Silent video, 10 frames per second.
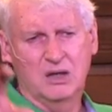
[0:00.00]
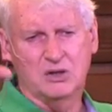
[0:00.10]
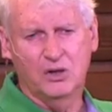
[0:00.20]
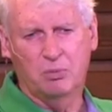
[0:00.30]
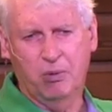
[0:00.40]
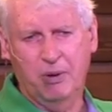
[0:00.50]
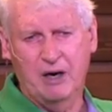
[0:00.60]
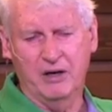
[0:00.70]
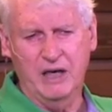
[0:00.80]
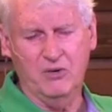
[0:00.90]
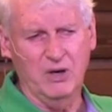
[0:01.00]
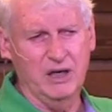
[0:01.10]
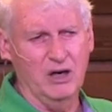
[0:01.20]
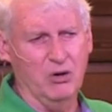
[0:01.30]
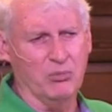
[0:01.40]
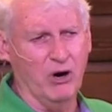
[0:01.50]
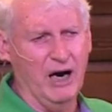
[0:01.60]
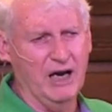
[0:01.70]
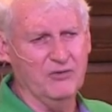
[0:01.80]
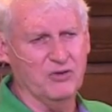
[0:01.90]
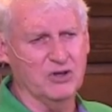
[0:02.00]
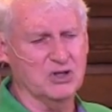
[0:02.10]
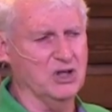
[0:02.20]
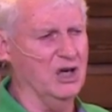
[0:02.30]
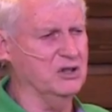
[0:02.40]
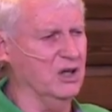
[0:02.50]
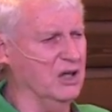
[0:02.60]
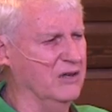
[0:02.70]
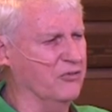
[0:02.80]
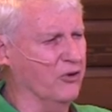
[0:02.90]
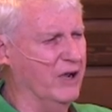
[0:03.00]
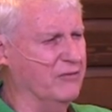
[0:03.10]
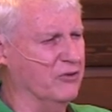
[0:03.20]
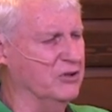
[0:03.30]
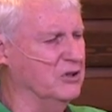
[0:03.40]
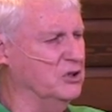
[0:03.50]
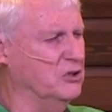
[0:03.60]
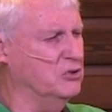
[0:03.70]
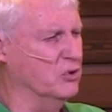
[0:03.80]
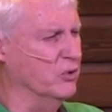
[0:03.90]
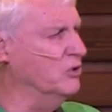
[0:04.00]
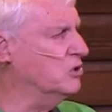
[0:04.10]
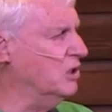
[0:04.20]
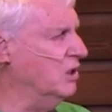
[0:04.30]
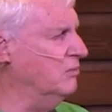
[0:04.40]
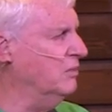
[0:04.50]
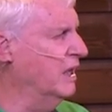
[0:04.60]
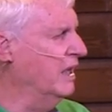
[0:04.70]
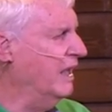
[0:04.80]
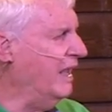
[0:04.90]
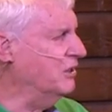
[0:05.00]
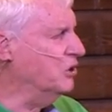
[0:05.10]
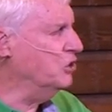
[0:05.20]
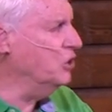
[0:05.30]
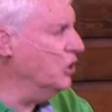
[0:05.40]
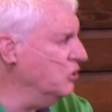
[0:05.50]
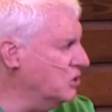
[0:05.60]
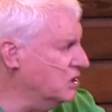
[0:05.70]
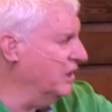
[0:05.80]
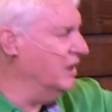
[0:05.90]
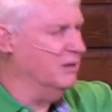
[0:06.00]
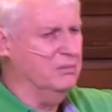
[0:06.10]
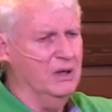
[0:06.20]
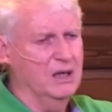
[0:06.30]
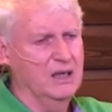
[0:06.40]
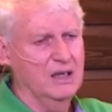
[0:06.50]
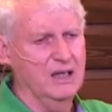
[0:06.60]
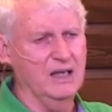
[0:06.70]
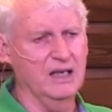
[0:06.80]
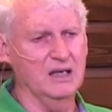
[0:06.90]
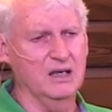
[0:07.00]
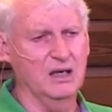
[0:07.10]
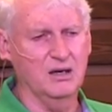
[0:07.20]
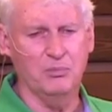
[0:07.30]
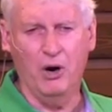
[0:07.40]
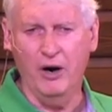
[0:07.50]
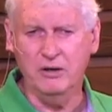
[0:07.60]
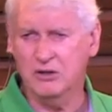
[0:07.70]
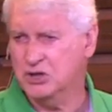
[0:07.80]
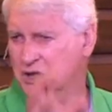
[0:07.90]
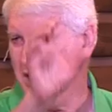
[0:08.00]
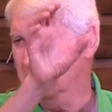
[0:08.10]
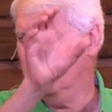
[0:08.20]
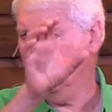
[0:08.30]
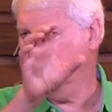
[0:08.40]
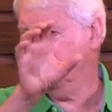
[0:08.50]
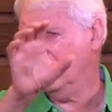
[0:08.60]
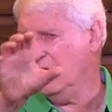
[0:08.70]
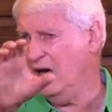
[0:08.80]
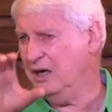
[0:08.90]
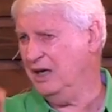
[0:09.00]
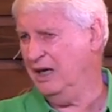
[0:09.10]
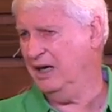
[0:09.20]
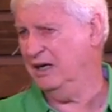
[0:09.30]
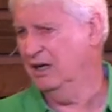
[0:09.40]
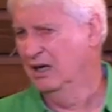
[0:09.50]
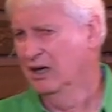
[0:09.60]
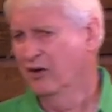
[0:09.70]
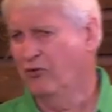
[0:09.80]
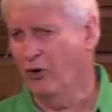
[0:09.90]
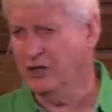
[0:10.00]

to prepare an equally yoked bride for the Son to live forever in the New Jerusalem, and to use them in partnership with the Godhead for